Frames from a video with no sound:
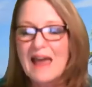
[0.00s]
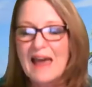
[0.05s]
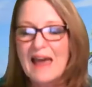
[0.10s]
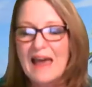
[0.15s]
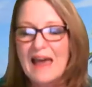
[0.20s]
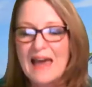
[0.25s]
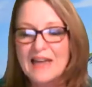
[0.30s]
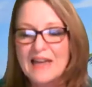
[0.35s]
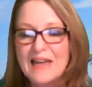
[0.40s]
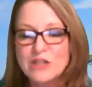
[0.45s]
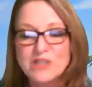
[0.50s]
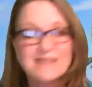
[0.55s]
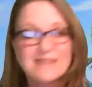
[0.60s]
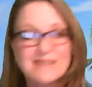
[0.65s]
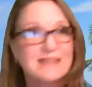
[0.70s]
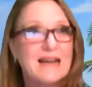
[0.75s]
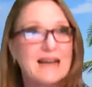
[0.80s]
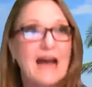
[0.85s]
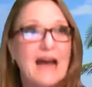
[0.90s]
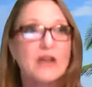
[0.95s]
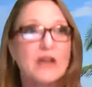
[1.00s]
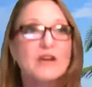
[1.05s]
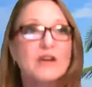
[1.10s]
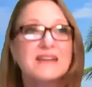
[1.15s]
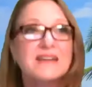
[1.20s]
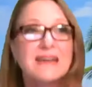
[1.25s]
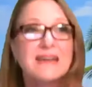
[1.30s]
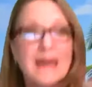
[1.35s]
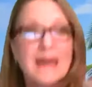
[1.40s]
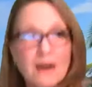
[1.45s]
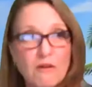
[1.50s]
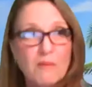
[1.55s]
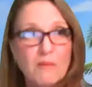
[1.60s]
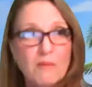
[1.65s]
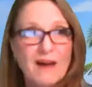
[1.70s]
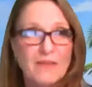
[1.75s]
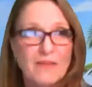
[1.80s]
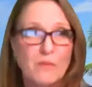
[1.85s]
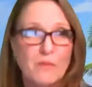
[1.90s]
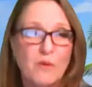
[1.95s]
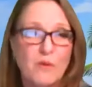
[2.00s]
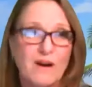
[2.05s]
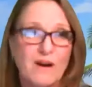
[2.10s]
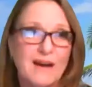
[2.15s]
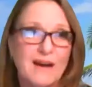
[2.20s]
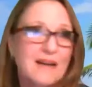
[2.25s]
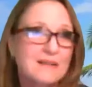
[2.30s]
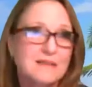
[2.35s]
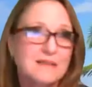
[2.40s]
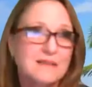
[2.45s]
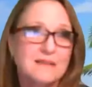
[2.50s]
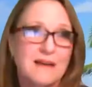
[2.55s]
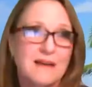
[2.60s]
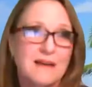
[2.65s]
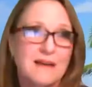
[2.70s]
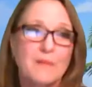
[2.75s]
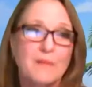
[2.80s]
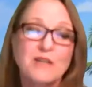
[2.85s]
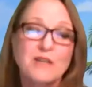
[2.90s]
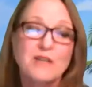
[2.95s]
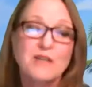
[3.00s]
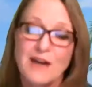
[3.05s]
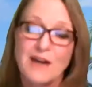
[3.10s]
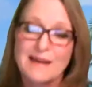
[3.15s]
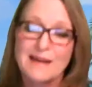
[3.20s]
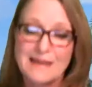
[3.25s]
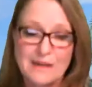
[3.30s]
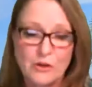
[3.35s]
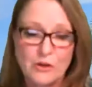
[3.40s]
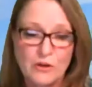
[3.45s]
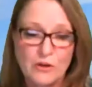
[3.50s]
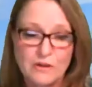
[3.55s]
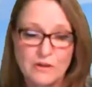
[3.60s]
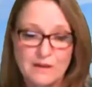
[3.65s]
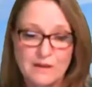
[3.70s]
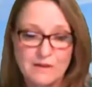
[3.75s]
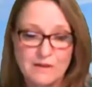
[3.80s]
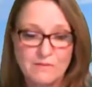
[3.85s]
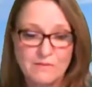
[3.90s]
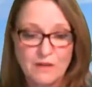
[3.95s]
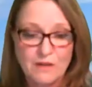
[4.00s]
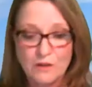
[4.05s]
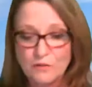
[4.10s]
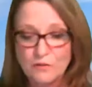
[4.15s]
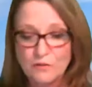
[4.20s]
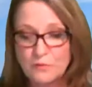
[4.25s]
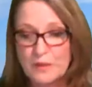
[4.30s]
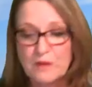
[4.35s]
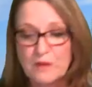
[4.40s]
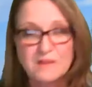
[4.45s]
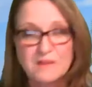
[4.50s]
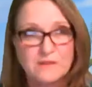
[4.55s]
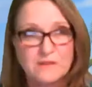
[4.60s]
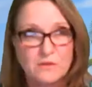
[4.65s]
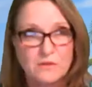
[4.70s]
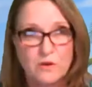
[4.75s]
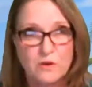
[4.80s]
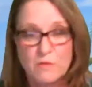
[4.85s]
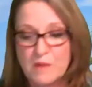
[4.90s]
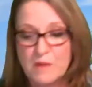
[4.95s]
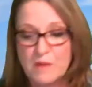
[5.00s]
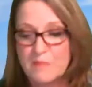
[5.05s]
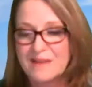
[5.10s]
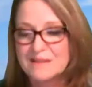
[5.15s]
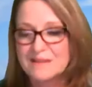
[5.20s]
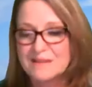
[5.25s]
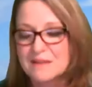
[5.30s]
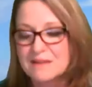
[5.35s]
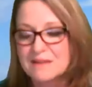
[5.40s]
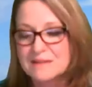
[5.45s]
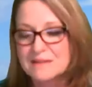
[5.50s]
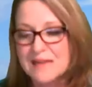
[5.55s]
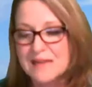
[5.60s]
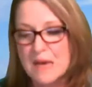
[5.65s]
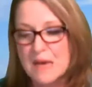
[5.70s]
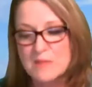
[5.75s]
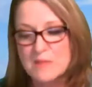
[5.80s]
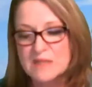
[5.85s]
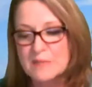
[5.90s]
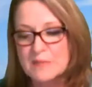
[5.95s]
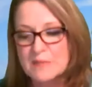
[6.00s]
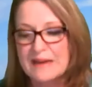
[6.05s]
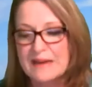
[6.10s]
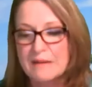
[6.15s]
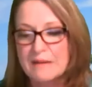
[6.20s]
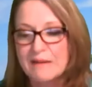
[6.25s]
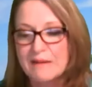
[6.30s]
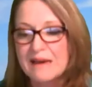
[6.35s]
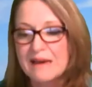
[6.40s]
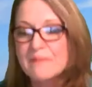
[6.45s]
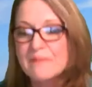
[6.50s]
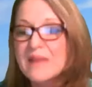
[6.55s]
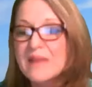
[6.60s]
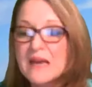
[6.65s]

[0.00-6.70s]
And she said, I don't care about the product. I've been trying to get her involved because her mum has Alzheimer's, but anyway,